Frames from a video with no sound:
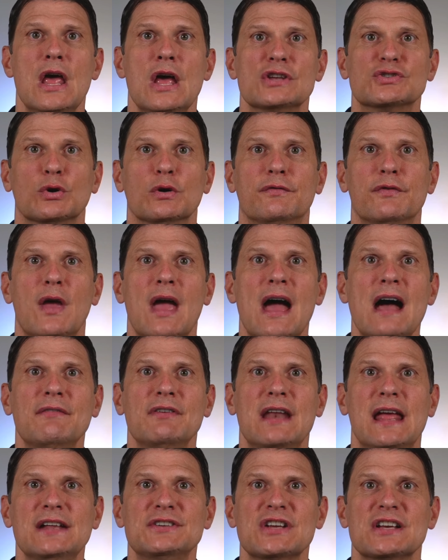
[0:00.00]
So if you have
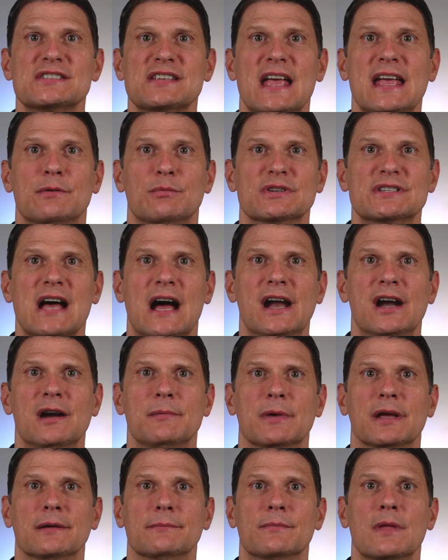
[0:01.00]
an HSA in
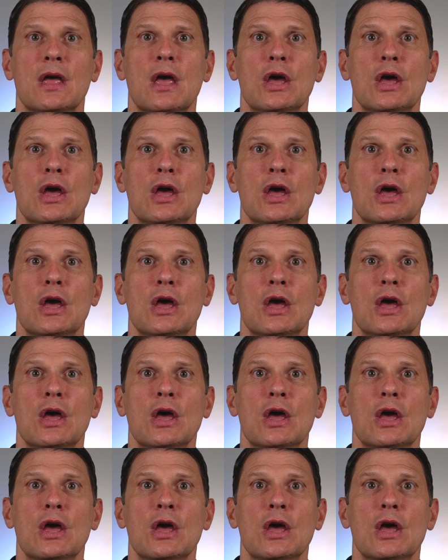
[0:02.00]
retirement,